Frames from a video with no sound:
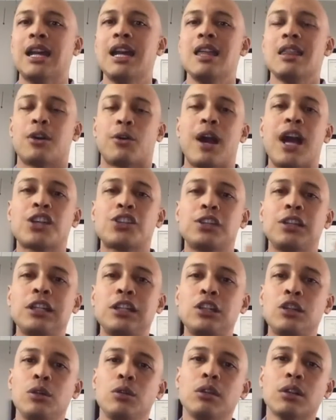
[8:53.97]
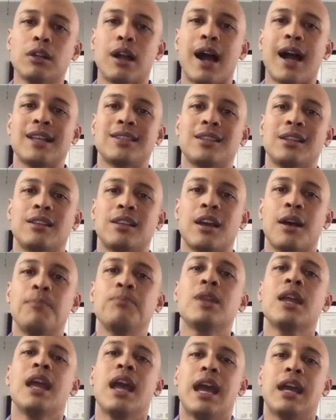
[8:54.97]
They were actually utilizing them
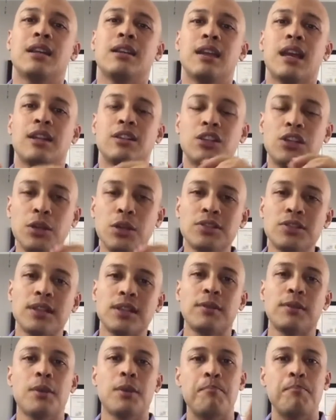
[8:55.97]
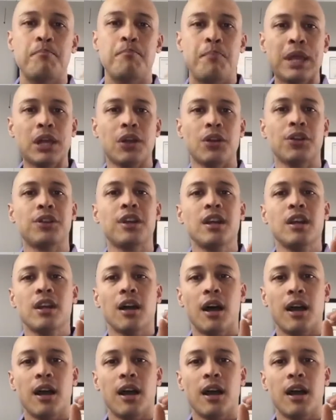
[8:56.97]
and using them to build